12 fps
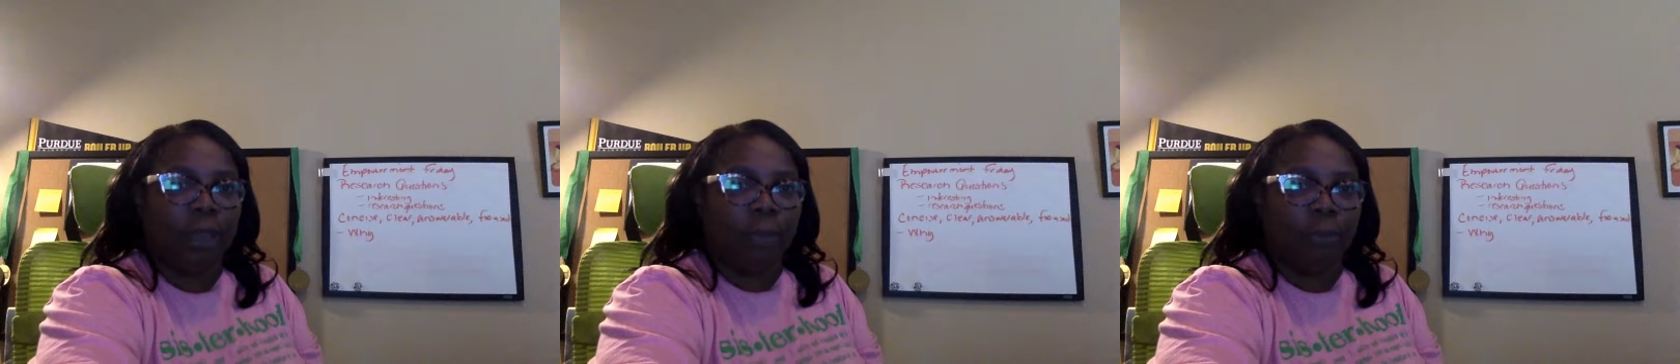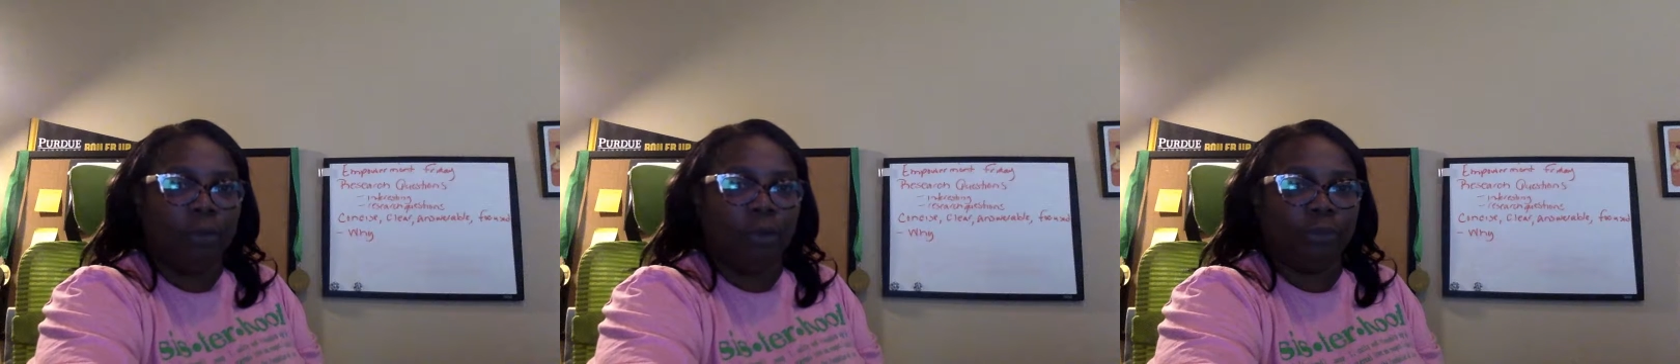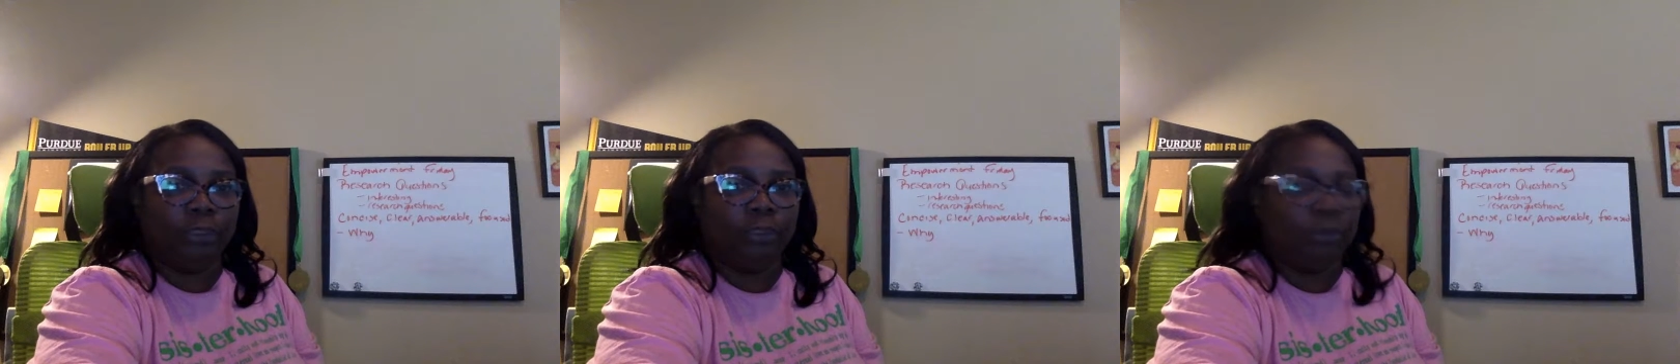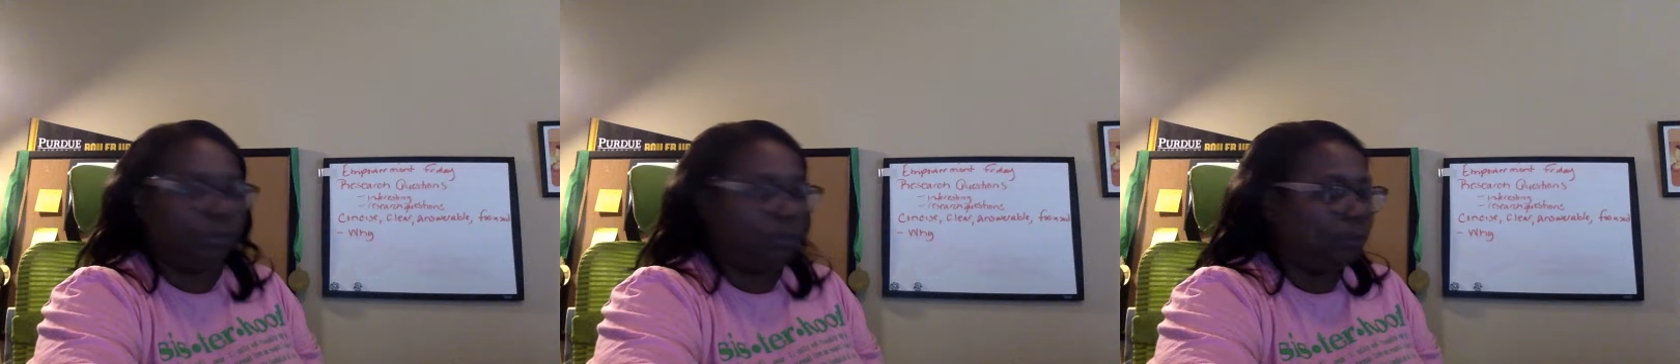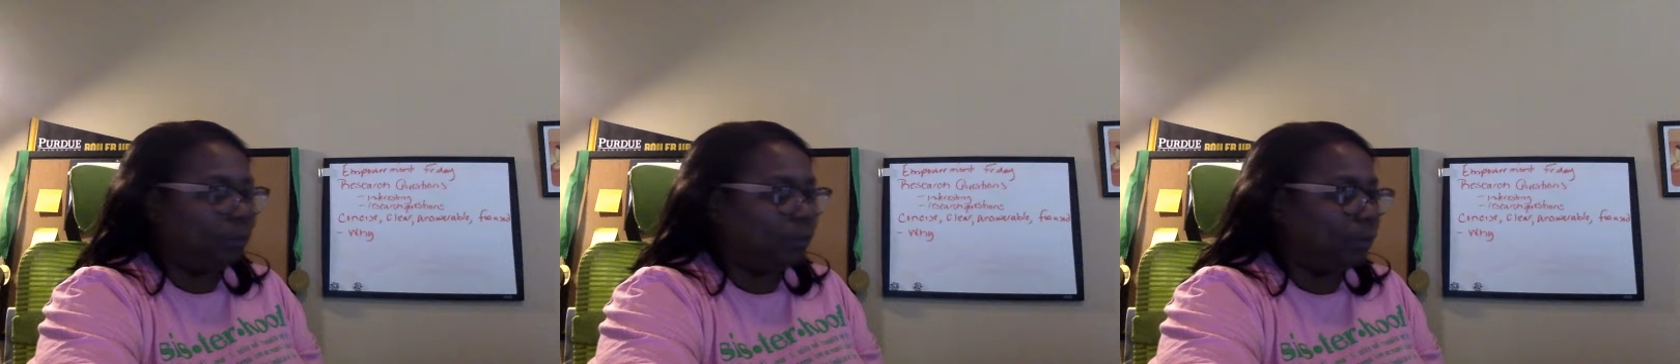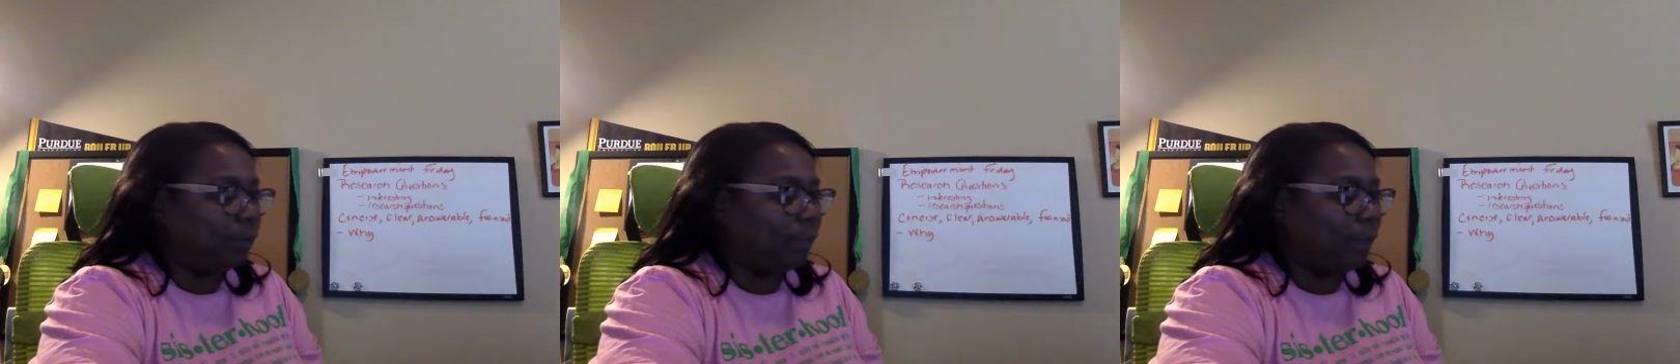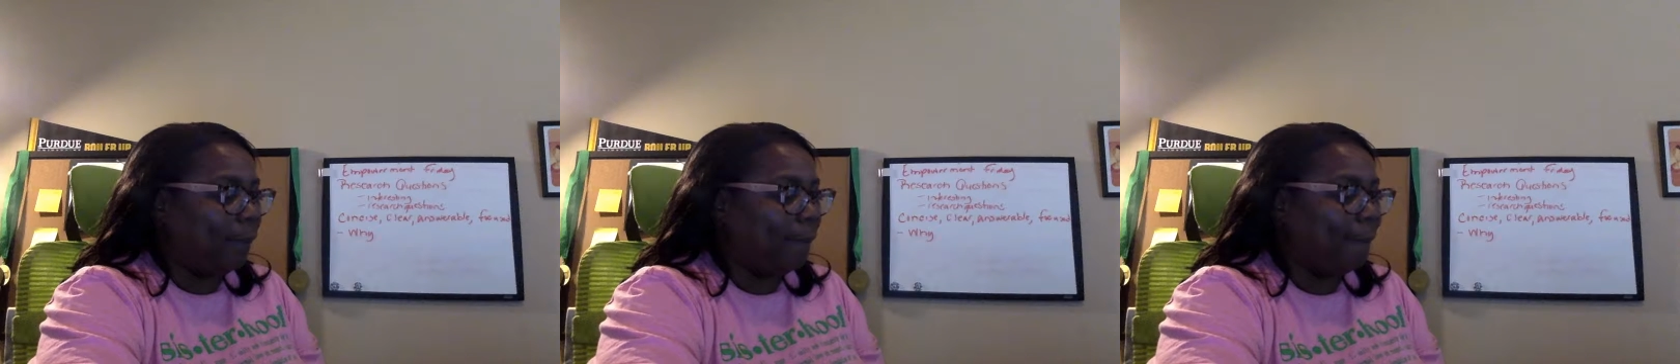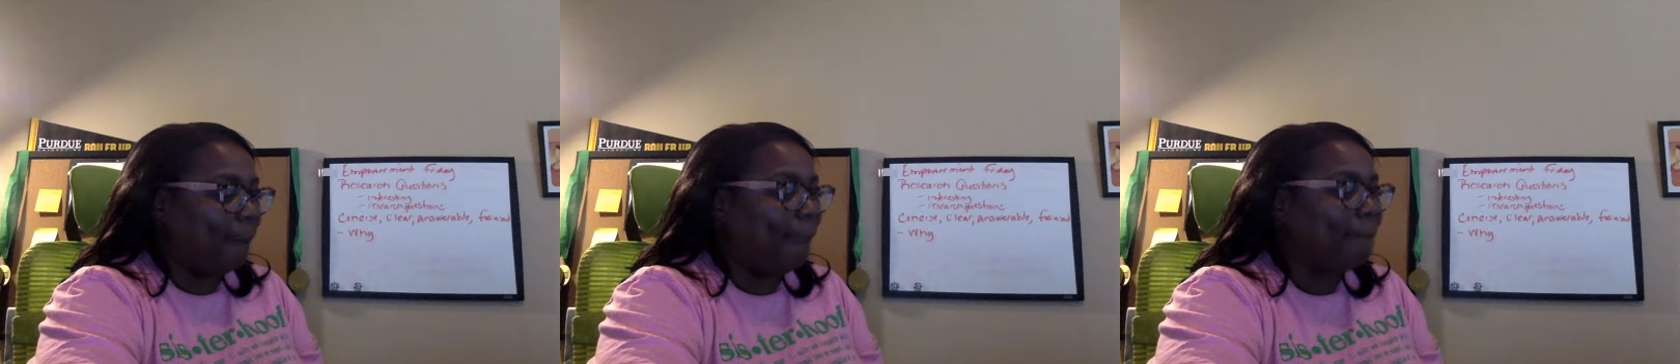more research appropriate.
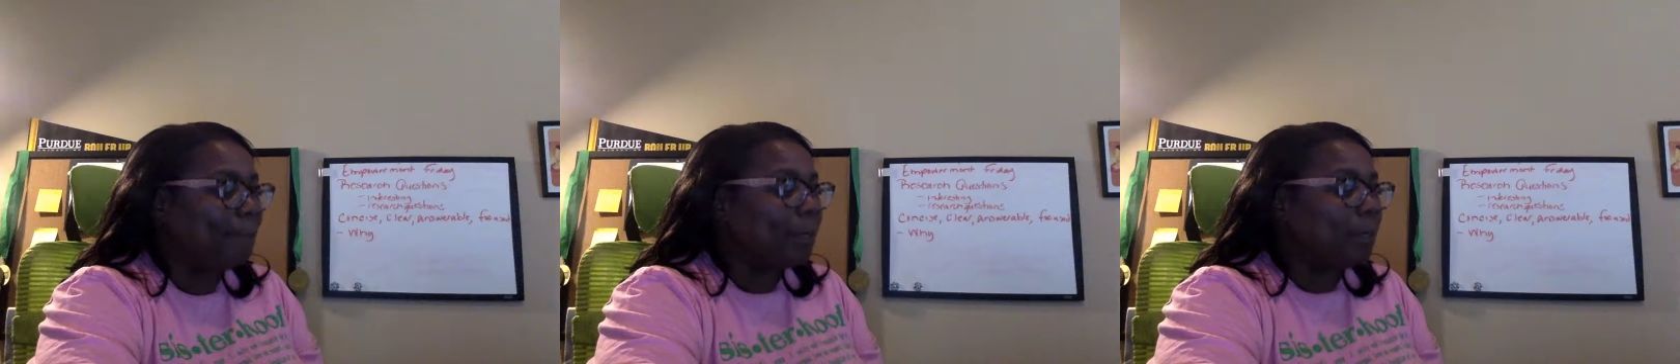Okay?